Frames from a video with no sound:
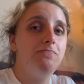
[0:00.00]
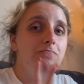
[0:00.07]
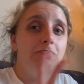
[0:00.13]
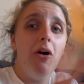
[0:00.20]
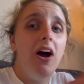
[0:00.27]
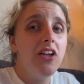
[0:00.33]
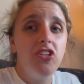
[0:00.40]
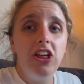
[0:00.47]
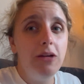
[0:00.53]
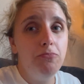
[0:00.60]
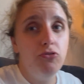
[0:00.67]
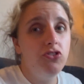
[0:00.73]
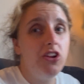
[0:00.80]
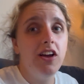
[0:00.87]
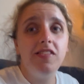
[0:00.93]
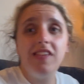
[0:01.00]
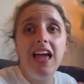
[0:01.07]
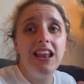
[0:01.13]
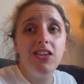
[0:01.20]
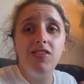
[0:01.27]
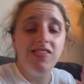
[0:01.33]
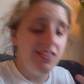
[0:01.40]
buy cheap products, and
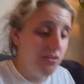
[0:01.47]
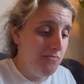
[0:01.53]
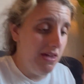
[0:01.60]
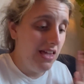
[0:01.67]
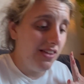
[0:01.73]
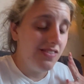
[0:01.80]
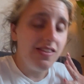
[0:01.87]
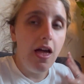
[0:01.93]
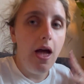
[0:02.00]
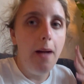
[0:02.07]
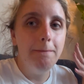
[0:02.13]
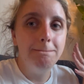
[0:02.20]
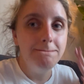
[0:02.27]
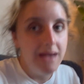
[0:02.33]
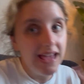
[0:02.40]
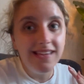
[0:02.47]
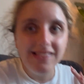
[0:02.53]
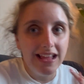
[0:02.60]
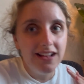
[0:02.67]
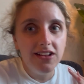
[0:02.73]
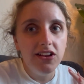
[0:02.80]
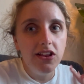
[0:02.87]
it still makes amazing
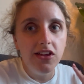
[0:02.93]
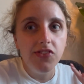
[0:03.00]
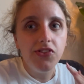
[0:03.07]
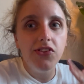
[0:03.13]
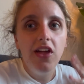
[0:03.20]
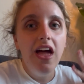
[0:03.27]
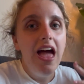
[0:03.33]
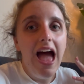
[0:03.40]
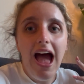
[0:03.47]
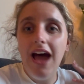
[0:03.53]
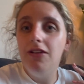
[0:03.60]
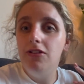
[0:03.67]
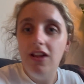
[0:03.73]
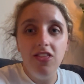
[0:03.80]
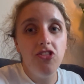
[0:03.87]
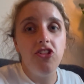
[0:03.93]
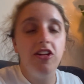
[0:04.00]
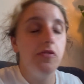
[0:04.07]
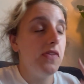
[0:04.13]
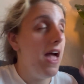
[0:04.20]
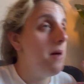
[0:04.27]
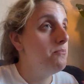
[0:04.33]
dinners and
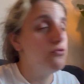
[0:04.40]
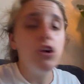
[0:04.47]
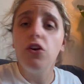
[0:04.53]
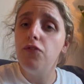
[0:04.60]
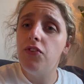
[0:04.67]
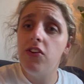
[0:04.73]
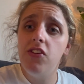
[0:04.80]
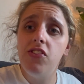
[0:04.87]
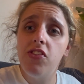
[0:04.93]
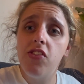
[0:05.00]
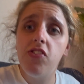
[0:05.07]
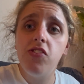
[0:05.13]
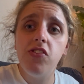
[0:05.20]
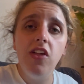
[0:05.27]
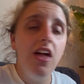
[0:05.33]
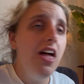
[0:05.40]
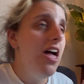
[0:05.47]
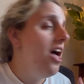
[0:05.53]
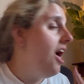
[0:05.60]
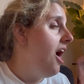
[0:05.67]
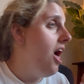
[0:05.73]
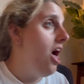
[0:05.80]
lunches and breakfasts,
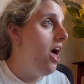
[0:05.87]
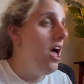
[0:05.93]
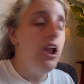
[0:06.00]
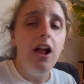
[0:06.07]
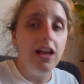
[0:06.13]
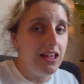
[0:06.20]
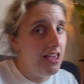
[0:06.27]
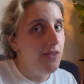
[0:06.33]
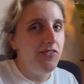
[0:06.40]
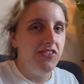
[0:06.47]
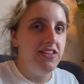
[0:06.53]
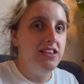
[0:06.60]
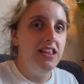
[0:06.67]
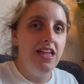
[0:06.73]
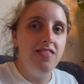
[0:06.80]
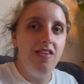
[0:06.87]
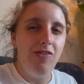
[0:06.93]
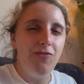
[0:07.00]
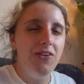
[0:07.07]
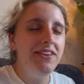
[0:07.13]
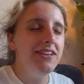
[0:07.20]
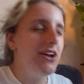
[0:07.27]
like you've seen in this
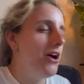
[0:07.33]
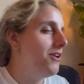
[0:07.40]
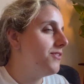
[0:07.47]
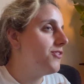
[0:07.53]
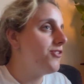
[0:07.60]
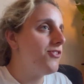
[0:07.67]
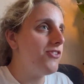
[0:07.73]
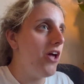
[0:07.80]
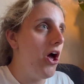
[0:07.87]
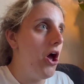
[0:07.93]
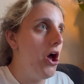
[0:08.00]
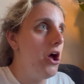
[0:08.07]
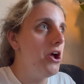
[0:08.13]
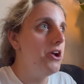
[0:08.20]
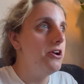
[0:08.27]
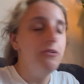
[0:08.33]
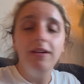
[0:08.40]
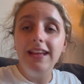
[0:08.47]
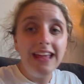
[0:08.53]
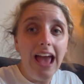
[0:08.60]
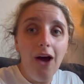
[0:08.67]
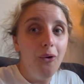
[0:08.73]
video. So
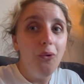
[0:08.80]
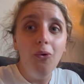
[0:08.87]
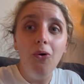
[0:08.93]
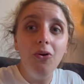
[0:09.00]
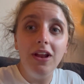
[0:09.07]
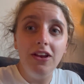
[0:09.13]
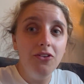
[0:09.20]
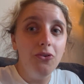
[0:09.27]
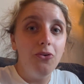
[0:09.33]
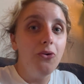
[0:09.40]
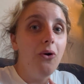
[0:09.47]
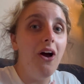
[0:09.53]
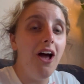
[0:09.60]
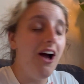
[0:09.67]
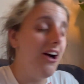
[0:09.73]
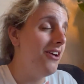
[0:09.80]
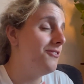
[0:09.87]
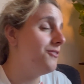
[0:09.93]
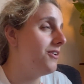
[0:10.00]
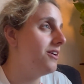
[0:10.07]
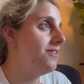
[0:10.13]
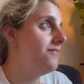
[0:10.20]
yeah, all in all, I've
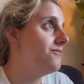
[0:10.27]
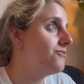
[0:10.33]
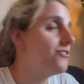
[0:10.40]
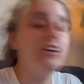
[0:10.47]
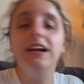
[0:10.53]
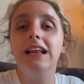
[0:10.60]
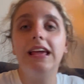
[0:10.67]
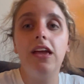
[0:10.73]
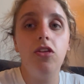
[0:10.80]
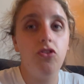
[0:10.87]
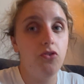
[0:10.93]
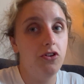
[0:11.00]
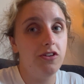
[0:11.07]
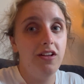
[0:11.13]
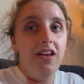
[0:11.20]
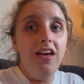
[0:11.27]
really enjoyed